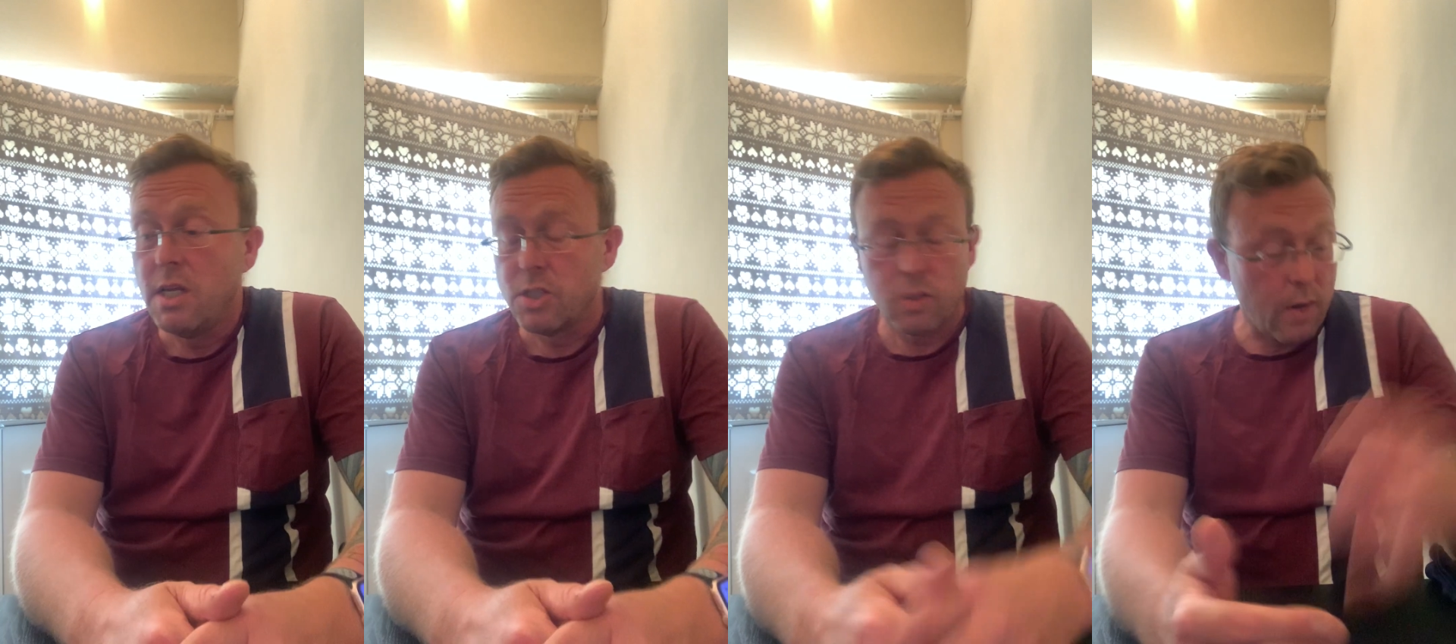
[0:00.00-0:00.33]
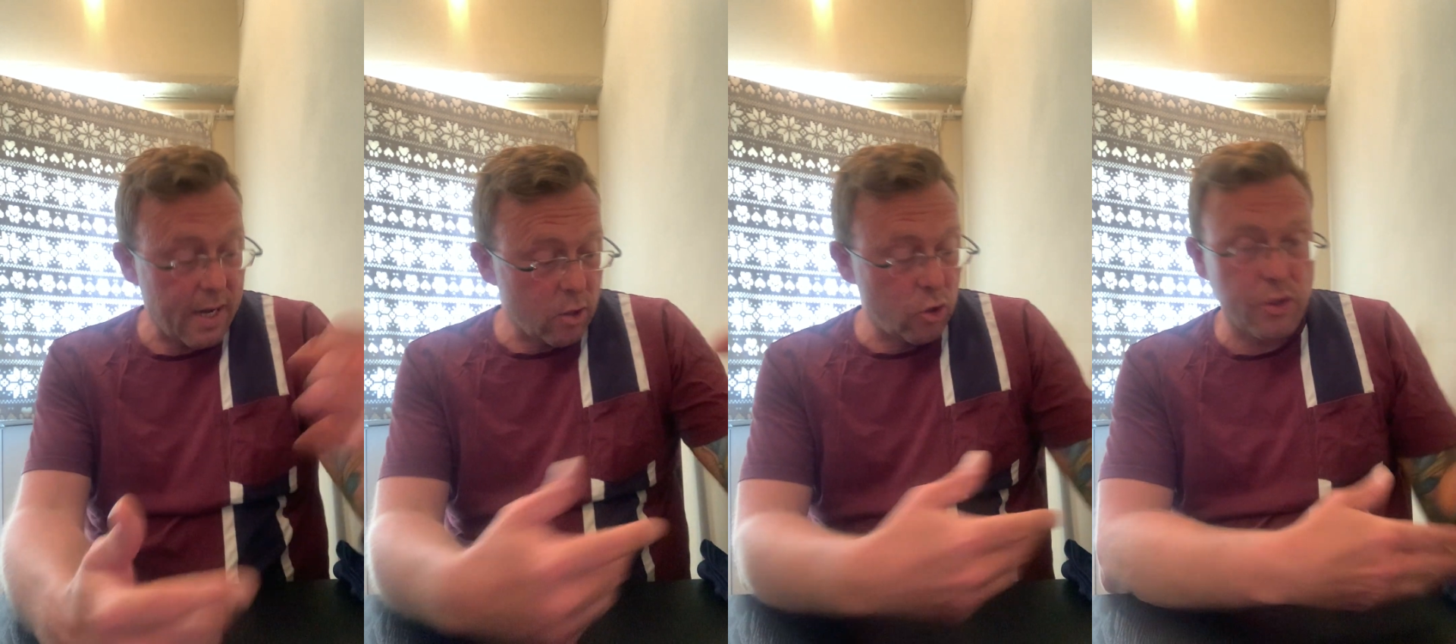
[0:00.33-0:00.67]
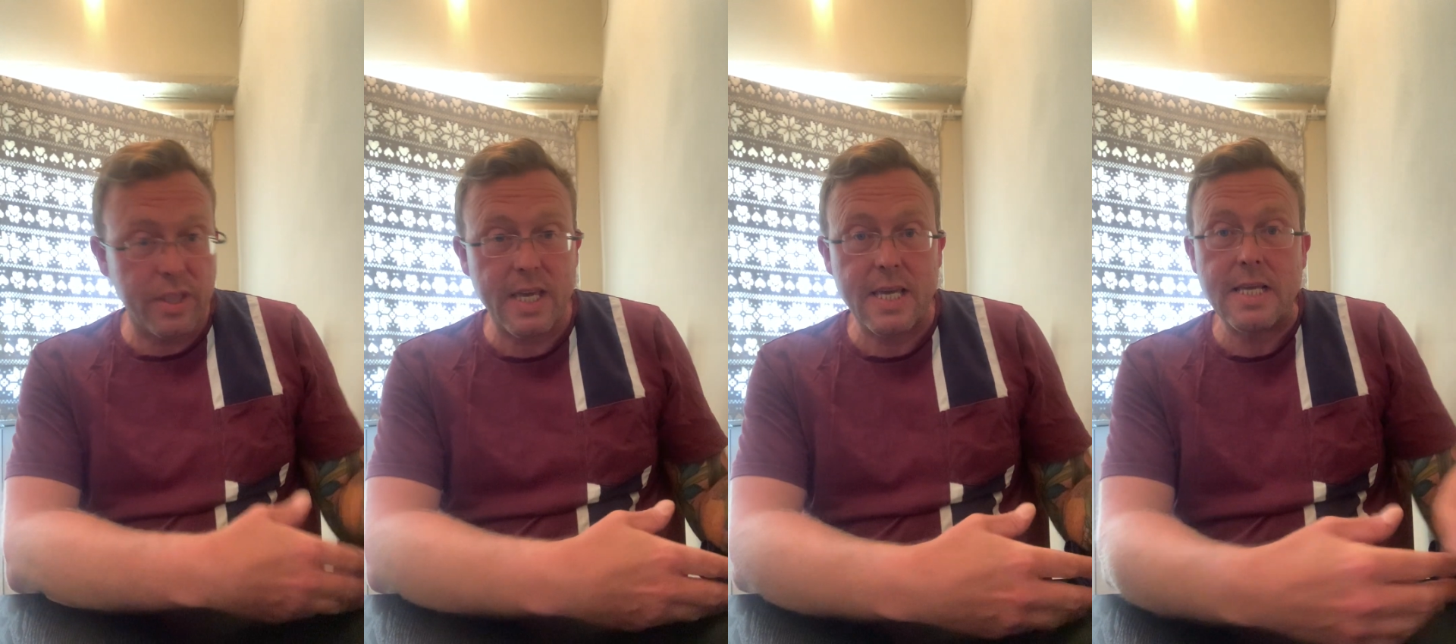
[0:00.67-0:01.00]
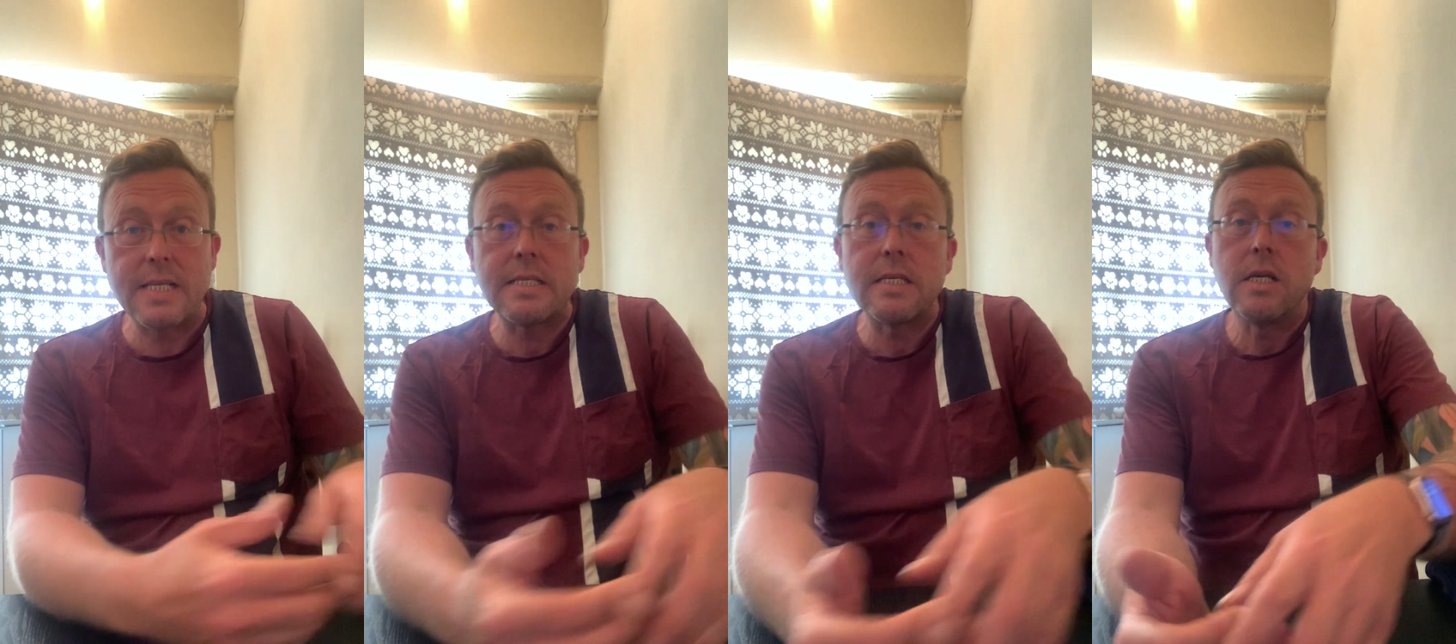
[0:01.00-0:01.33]
So I cut
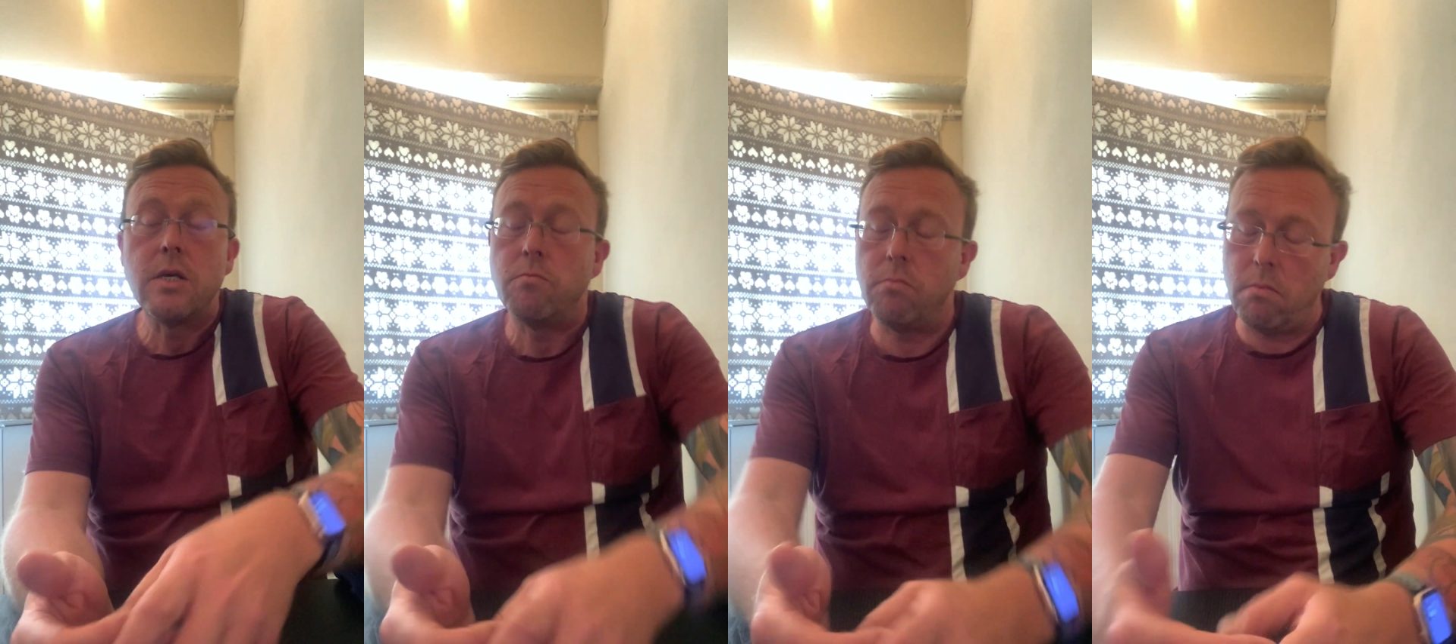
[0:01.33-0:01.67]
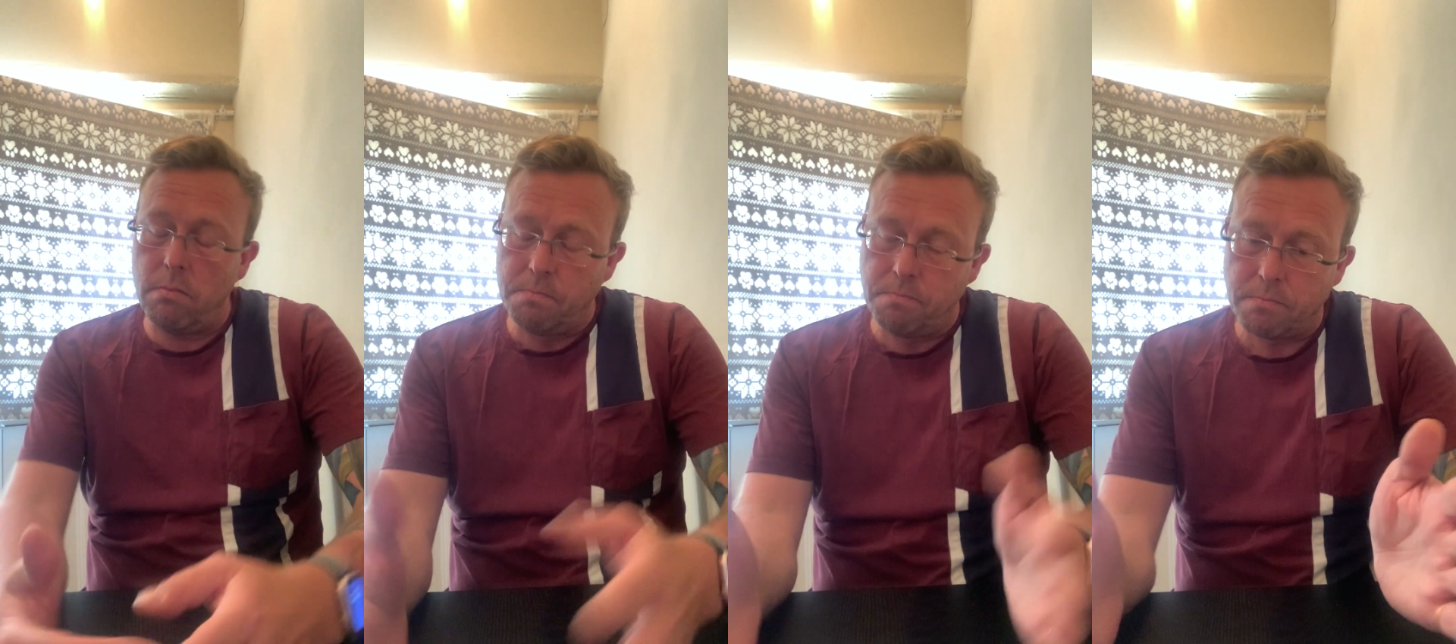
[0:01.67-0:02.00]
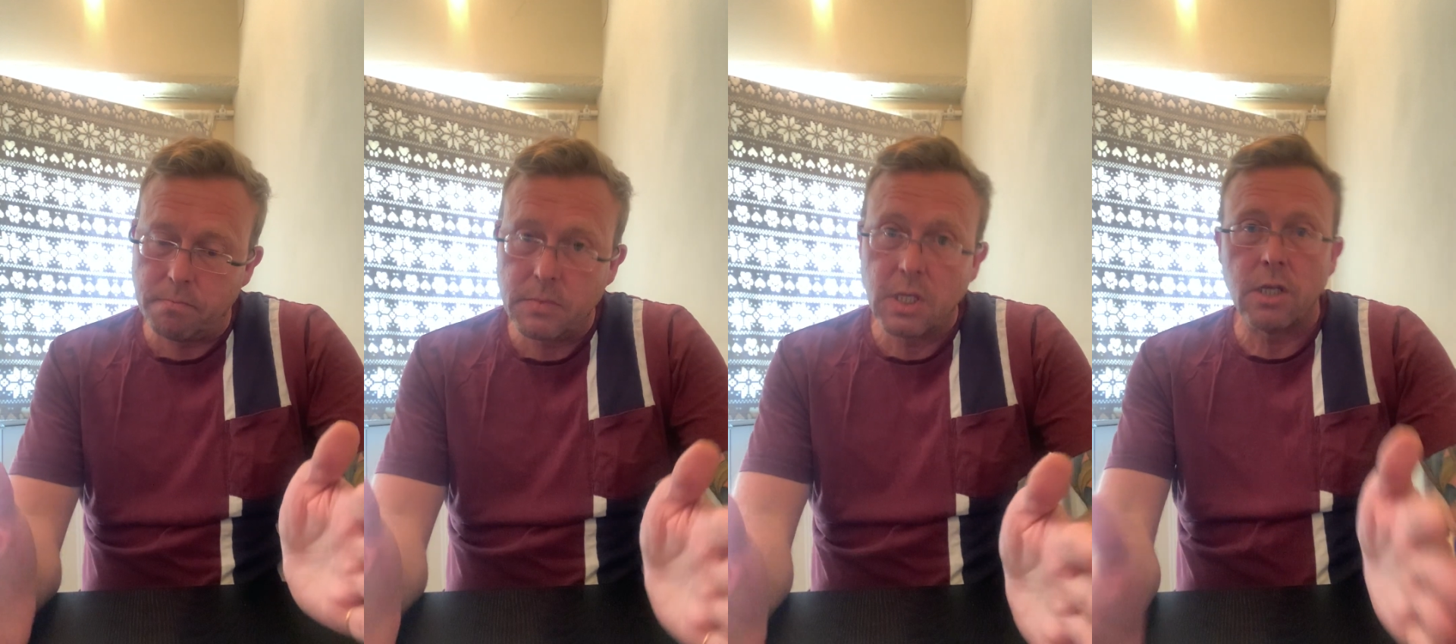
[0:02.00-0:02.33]
these. I'm